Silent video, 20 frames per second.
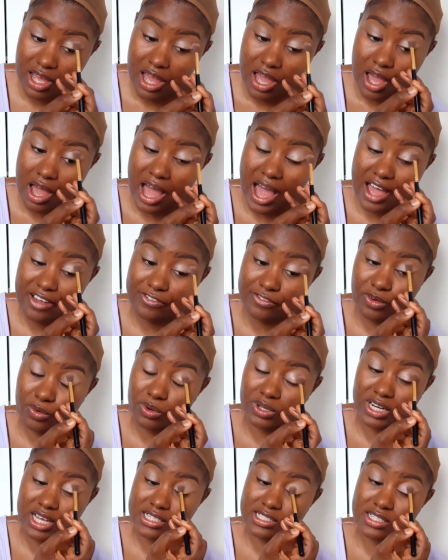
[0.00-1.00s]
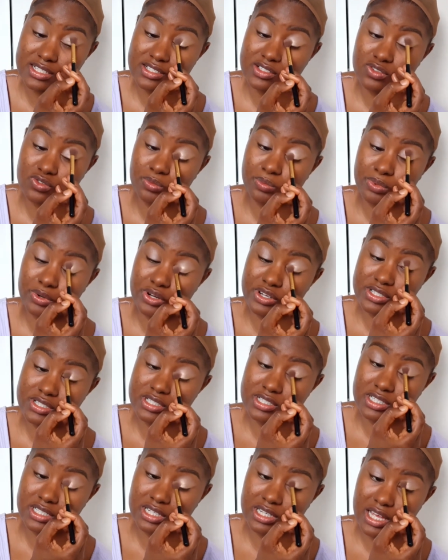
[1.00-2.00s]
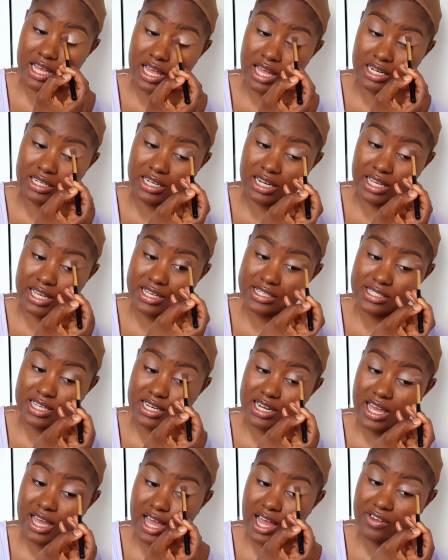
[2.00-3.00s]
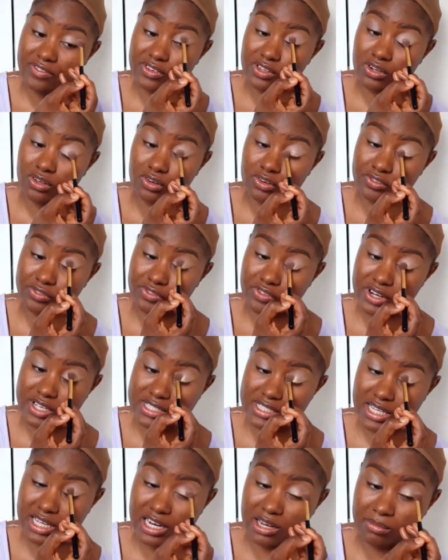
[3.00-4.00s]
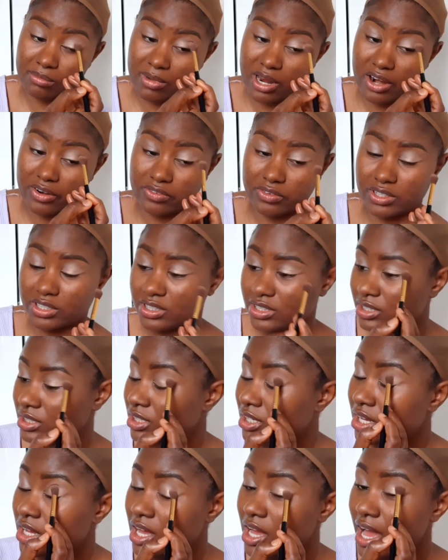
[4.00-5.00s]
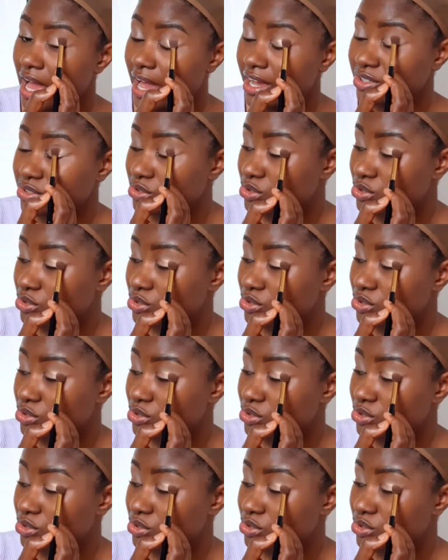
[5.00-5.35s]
I, for one, as a single person, and like I said, I have a lot of friends that are married. I